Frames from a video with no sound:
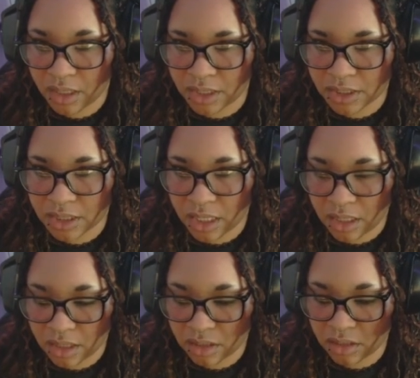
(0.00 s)
and it's
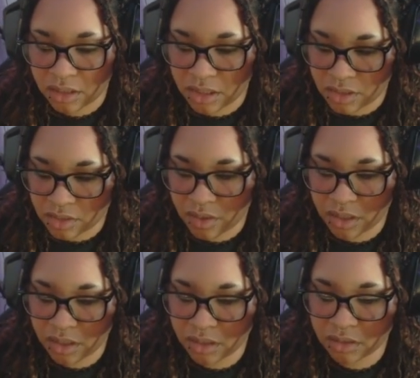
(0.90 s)
like these
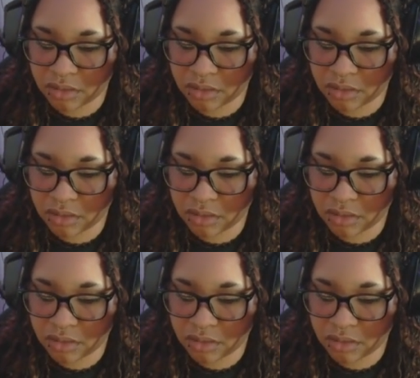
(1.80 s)
are